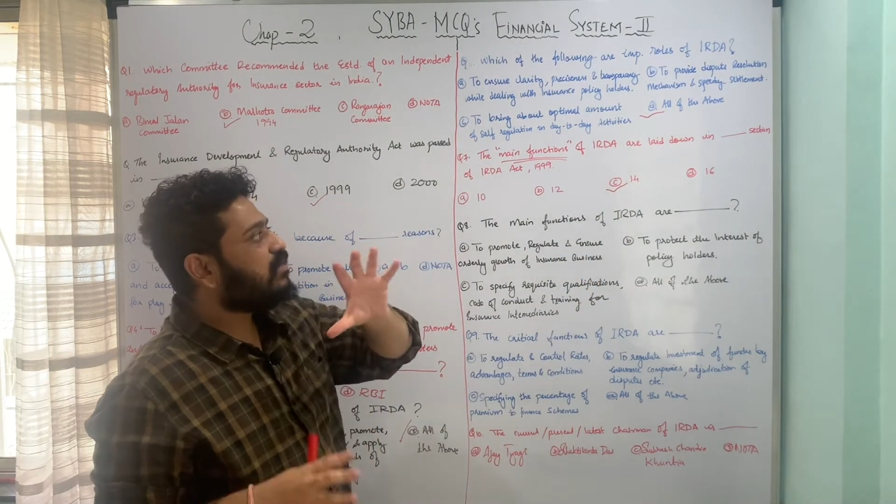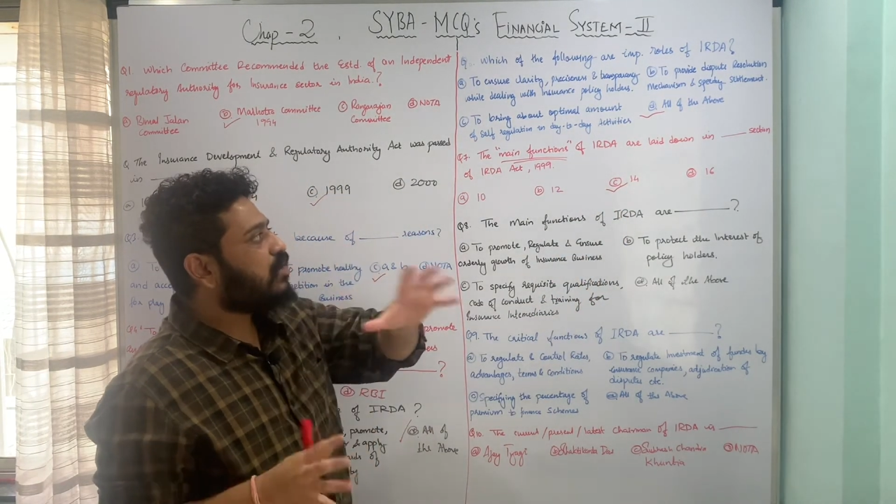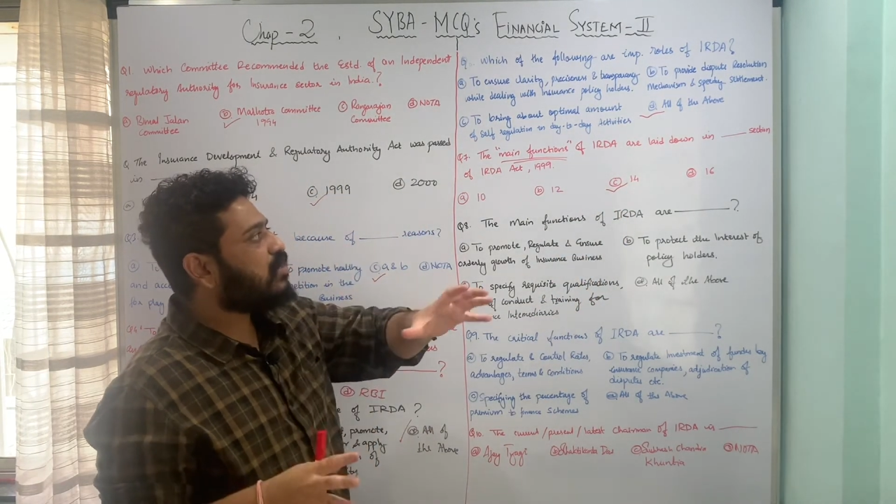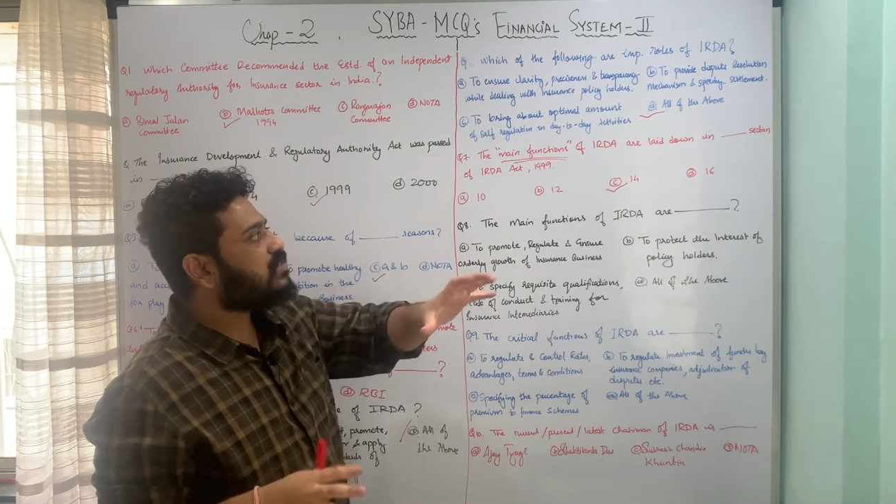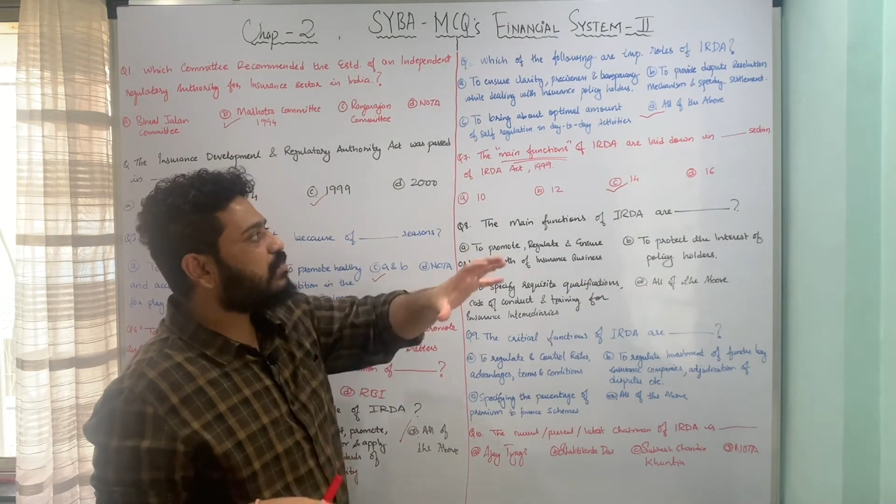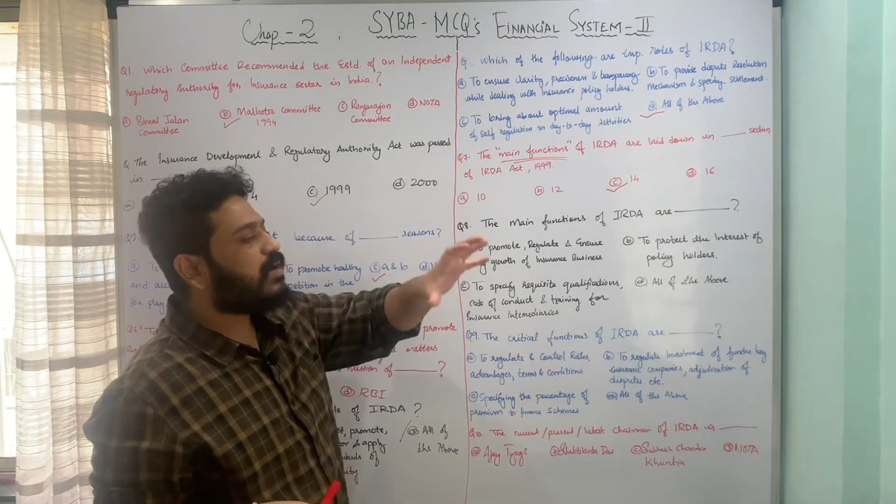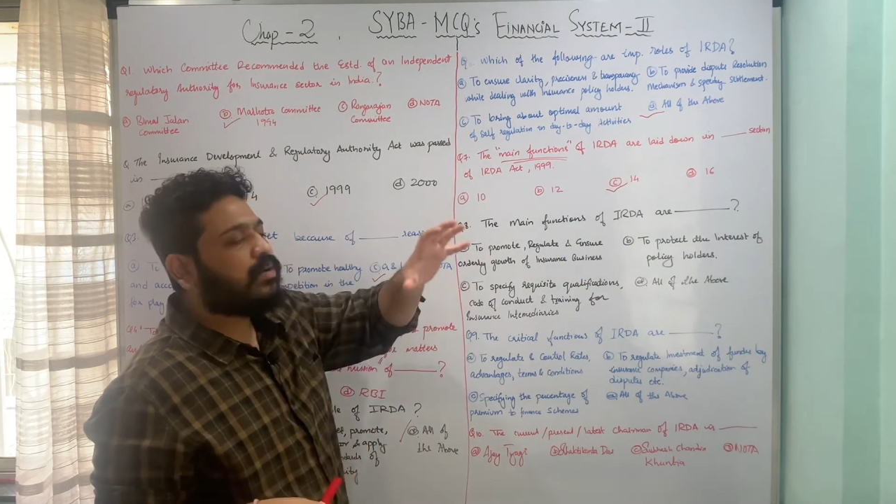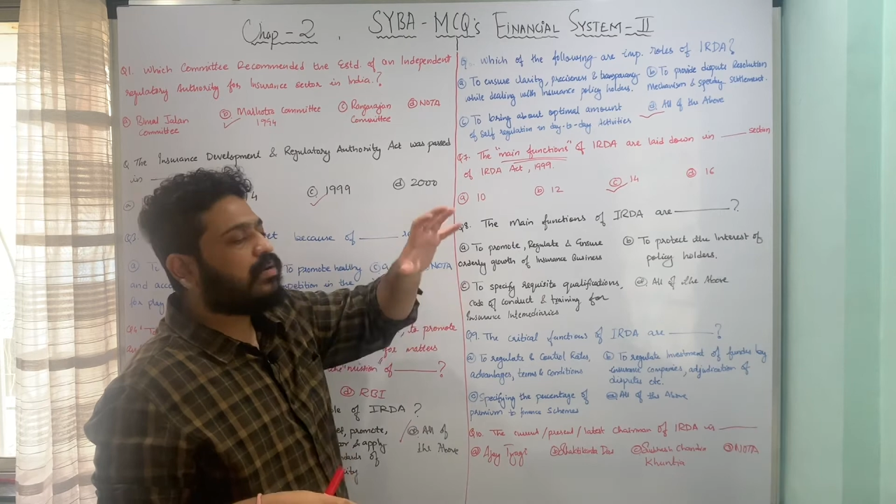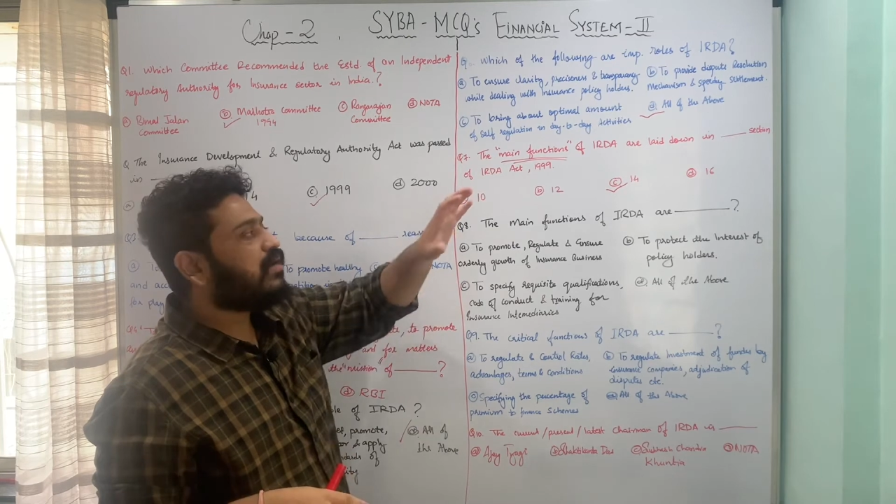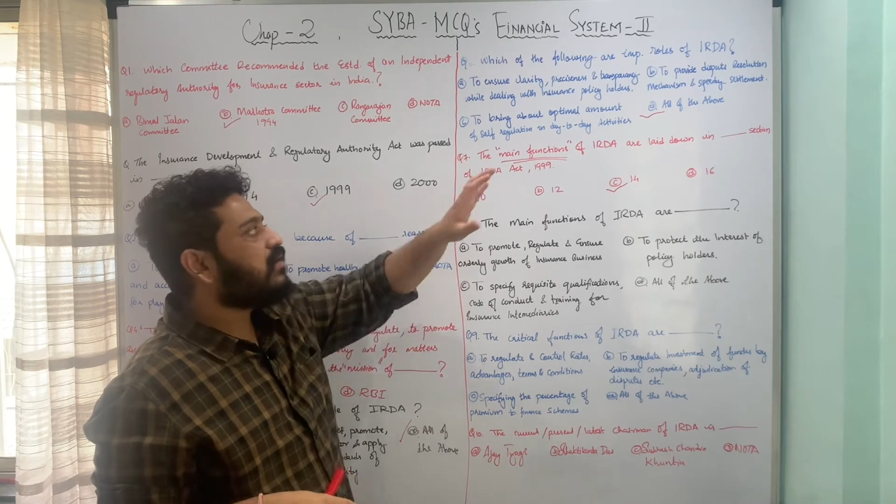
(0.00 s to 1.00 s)
talks
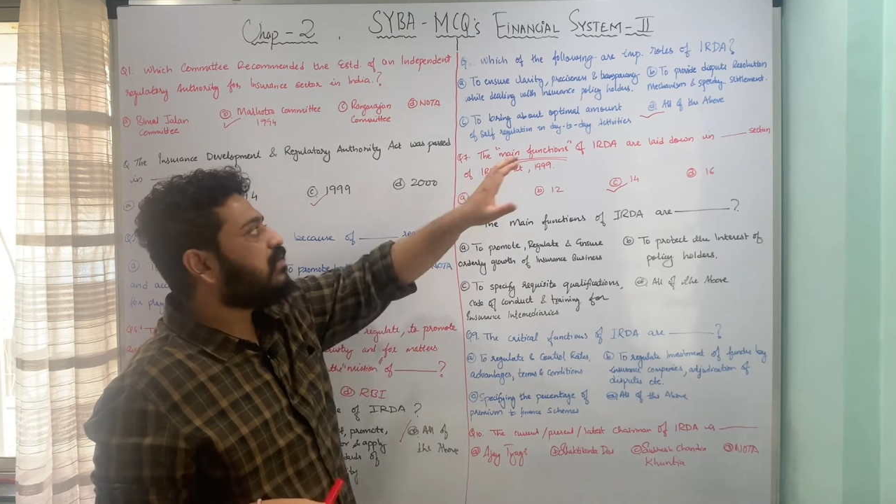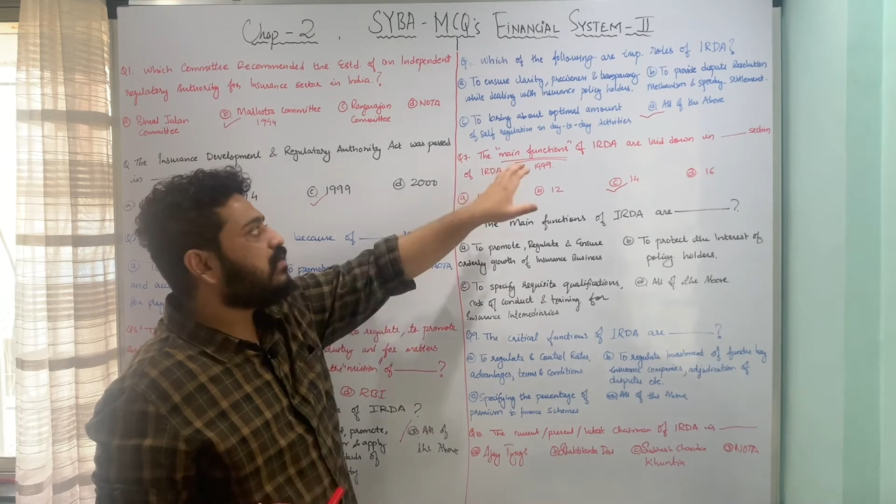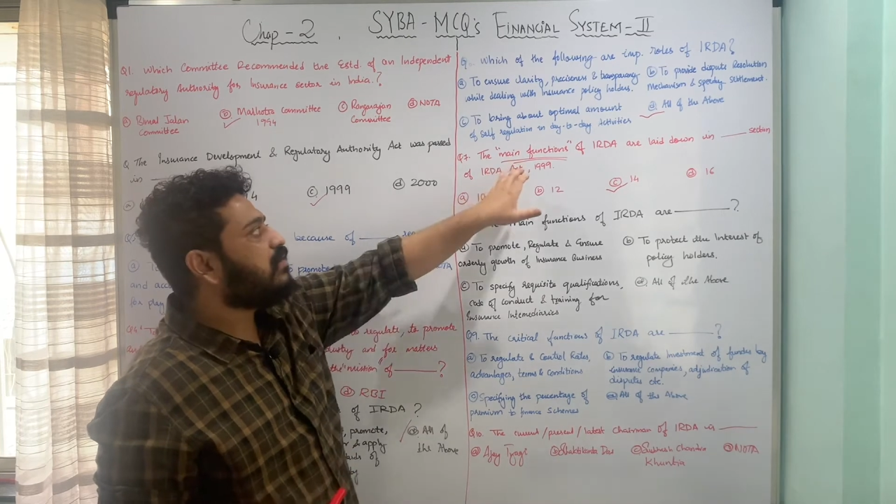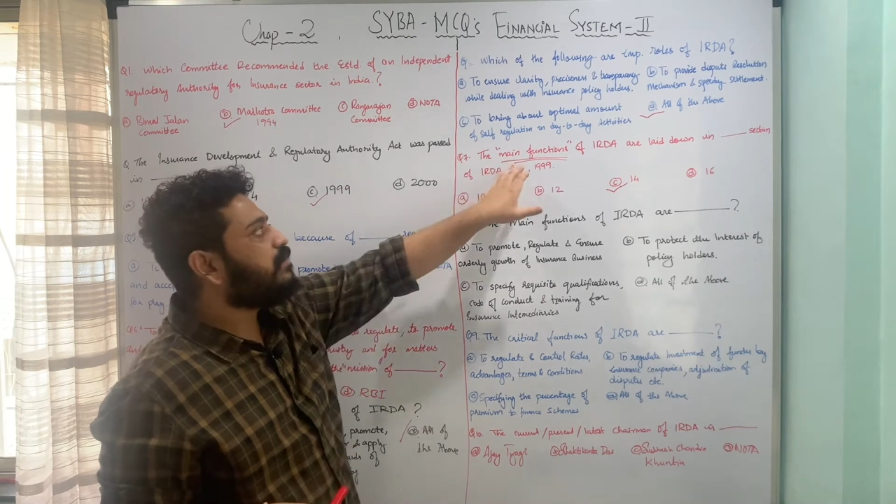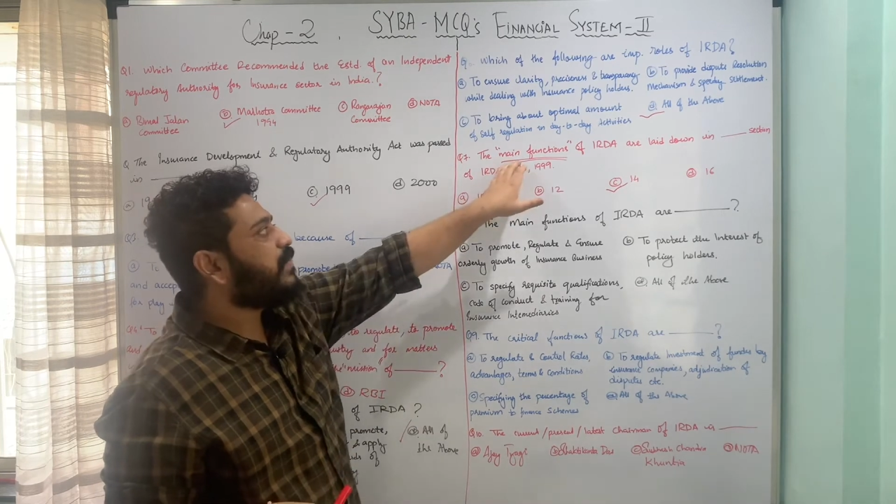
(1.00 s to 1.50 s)
about the